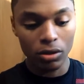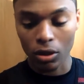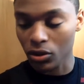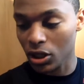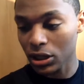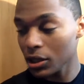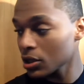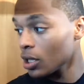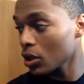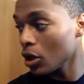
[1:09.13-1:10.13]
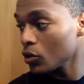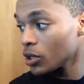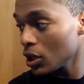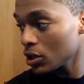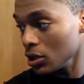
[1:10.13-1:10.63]
you know, just listening to
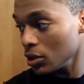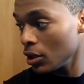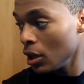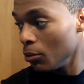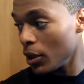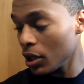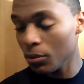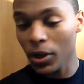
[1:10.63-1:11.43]
coaches and being the